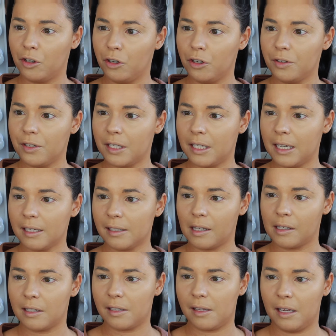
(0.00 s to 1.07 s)
Nudestix.
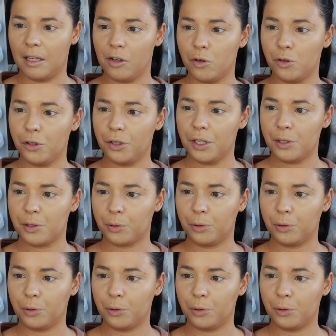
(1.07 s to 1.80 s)
This is the Nudies